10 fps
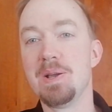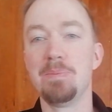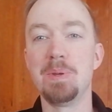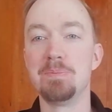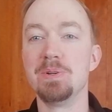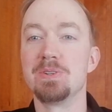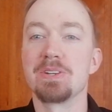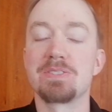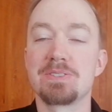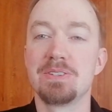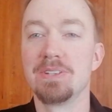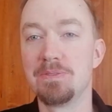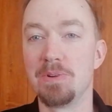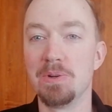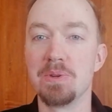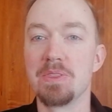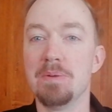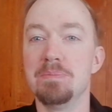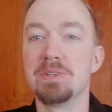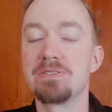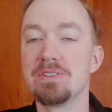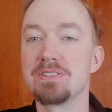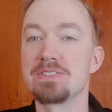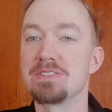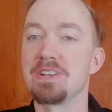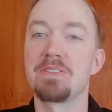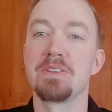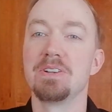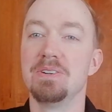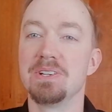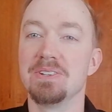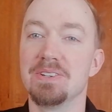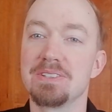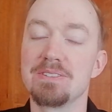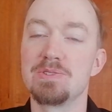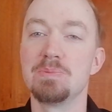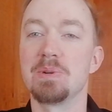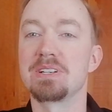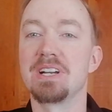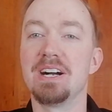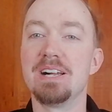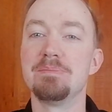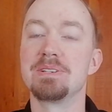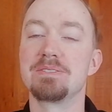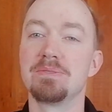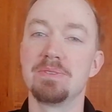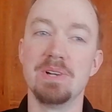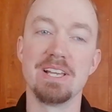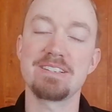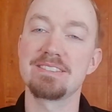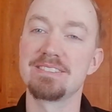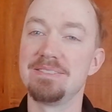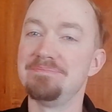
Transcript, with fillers: people just following their business, nothing going on, super calm and relaxed.